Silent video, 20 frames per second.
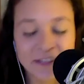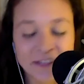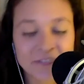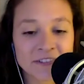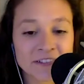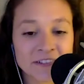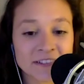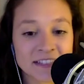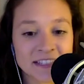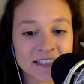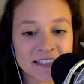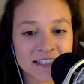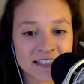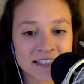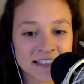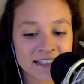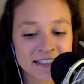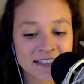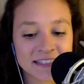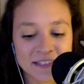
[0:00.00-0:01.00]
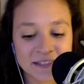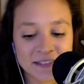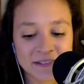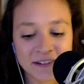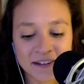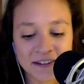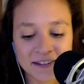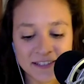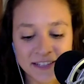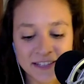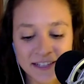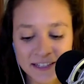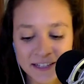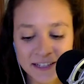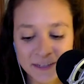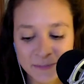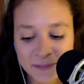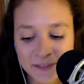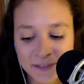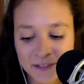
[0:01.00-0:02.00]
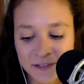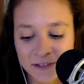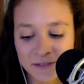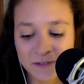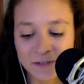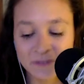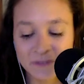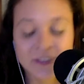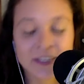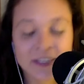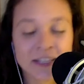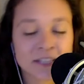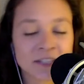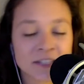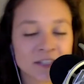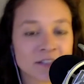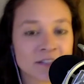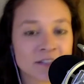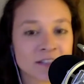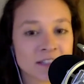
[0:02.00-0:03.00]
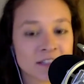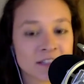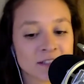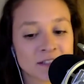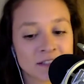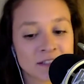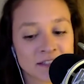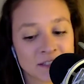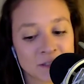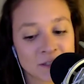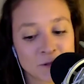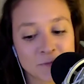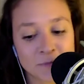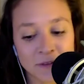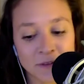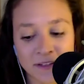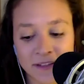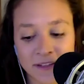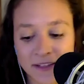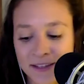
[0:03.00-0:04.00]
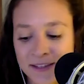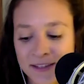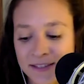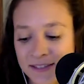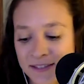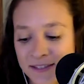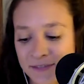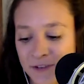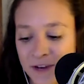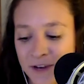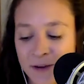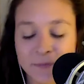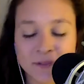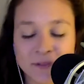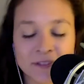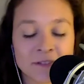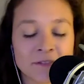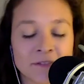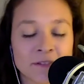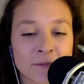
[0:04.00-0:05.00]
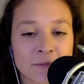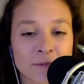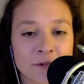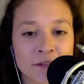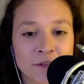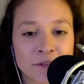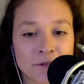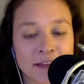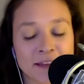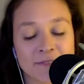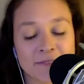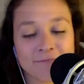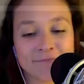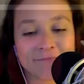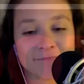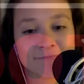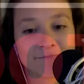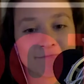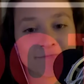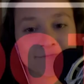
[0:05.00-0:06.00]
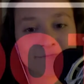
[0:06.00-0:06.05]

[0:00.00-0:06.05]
for listening to our second episode. We will catch you in 2 Mondays for episode number 3. Thanks